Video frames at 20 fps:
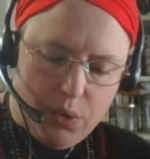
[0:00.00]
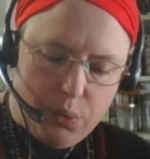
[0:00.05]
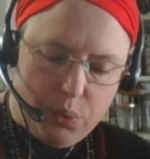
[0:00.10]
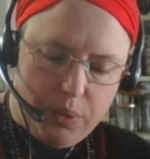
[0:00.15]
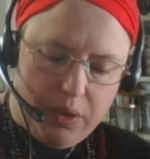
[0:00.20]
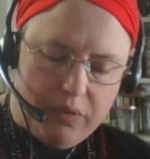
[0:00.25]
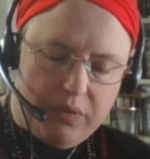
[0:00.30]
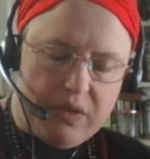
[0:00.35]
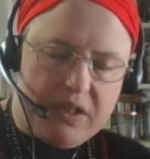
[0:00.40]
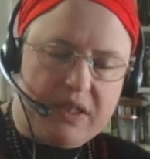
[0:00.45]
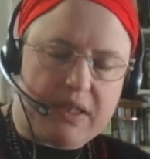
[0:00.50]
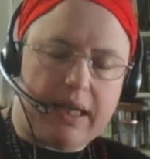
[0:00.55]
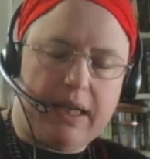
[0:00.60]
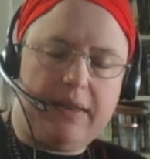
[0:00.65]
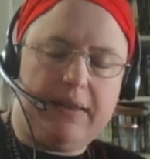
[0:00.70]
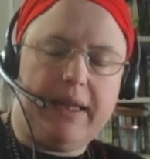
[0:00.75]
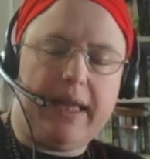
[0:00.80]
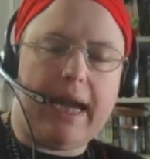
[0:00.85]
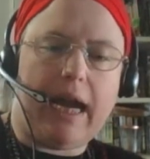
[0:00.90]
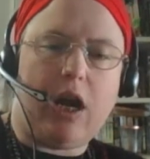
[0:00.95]
we
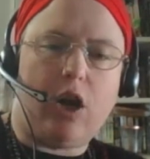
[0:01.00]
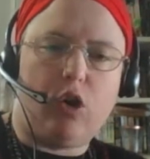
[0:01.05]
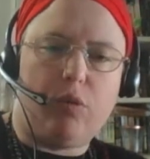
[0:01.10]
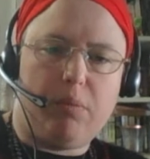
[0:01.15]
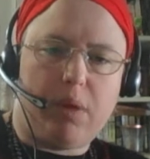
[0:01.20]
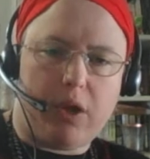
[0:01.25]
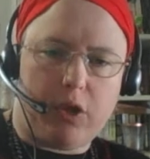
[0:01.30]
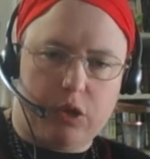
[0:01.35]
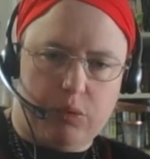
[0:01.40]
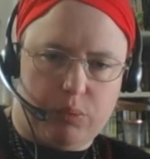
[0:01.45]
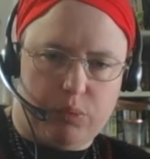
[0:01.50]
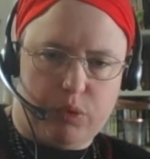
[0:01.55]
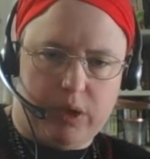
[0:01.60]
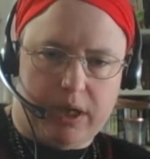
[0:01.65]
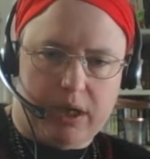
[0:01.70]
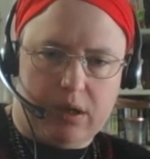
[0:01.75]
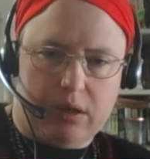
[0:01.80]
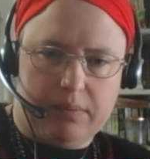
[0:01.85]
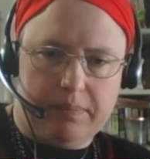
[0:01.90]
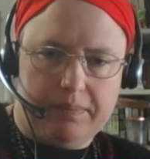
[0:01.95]
recite the Our Mother
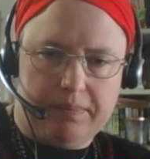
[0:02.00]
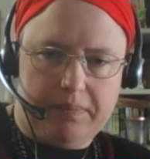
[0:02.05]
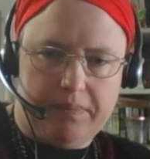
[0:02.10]
prayer.